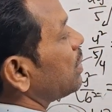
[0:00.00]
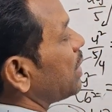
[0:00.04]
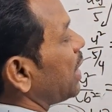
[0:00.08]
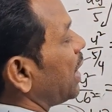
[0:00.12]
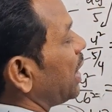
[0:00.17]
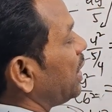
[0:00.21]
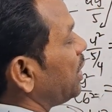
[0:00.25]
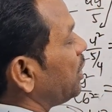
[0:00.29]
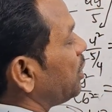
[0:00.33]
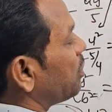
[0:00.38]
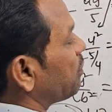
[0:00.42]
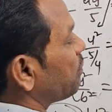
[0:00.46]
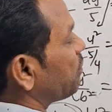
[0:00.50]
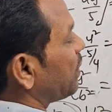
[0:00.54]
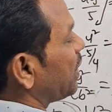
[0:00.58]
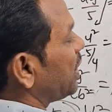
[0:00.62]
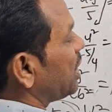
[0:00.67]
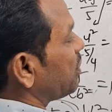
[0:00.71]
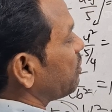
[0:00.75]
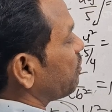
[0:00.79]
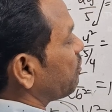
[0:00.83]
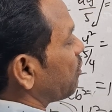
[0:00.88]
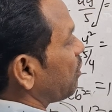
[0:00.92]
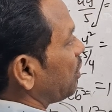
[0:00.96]
9 into
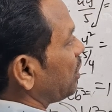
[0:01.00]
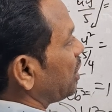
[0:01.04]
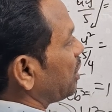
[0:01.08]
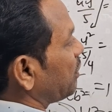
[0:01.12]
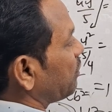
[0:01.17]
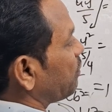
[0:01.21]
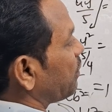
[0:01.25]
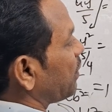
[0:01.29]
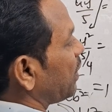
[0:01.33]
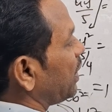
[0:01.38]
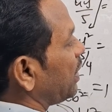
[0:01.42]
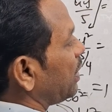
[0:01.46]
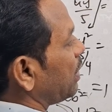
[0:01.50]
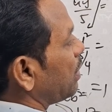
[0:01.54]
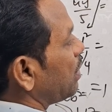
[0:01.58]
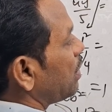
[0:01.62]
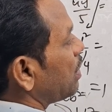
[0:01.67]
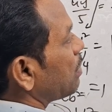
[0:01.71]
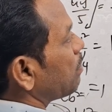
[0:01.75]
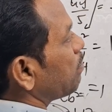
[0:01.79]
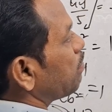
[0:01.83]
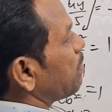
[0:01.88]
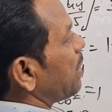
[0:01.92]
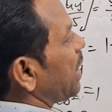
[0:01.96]
5 is 45
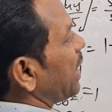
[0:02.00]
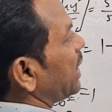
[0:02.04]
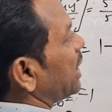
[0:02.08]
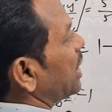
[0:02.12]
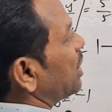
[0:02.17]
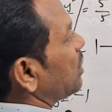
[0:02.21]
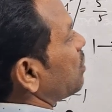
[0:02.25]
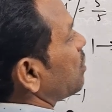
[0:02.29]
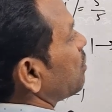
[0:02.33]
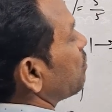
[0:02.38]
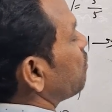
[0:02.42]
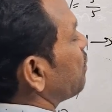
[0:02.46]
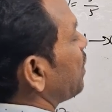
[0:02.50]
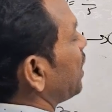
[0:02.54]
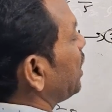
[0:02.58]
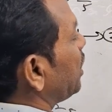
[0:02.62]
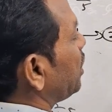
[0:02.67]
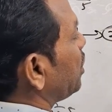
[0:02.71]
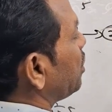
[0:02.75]
minus 5